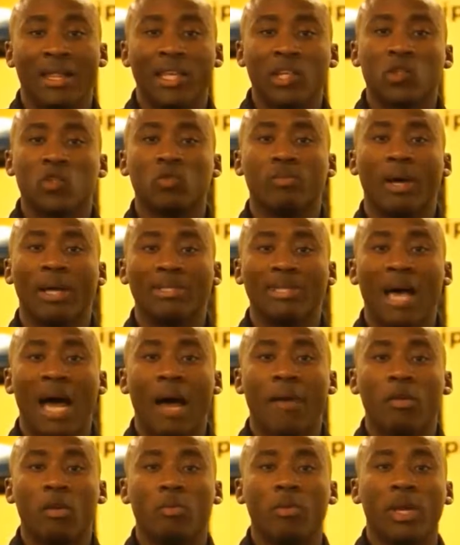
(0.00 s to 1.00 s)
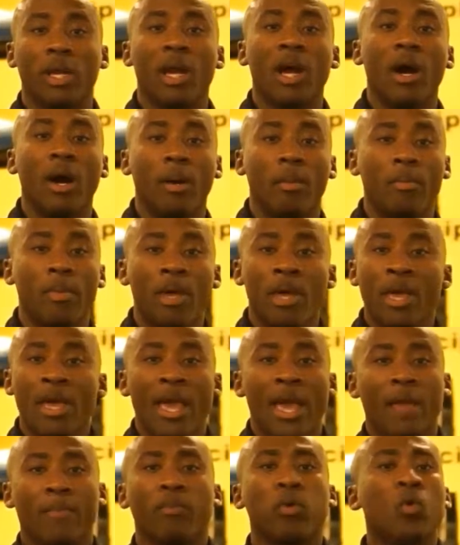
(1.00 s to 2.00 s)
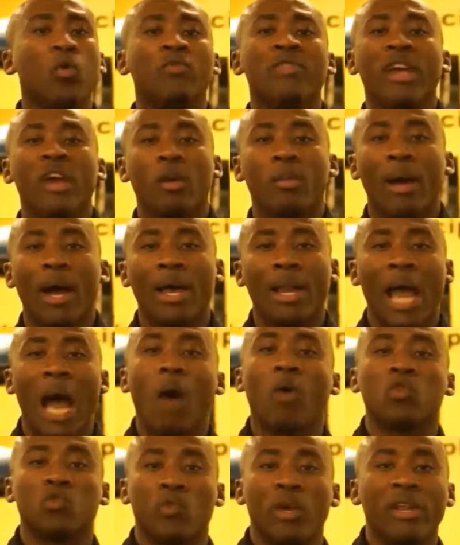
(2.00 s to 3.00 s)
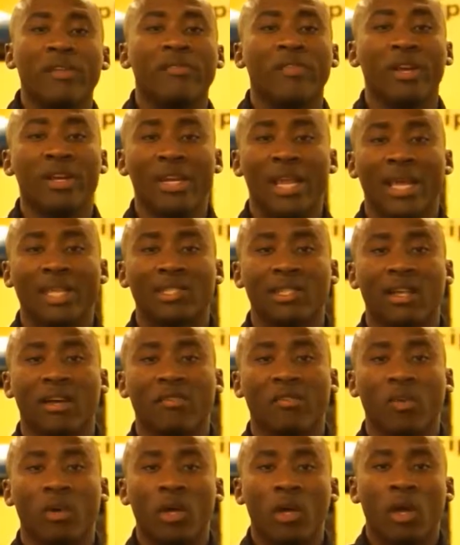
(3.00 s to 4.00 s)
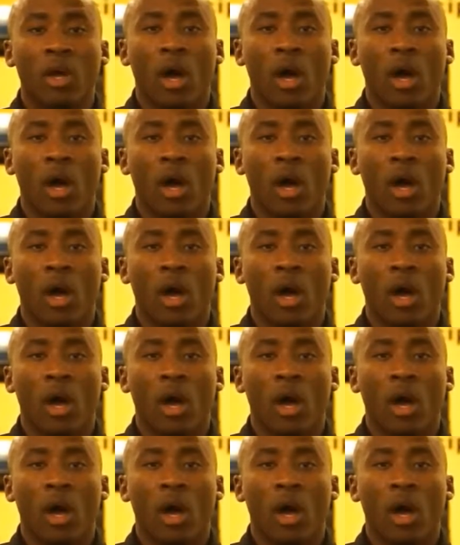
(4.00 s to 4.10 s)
This was my time to become and prove to everybody that I was ready for the next level.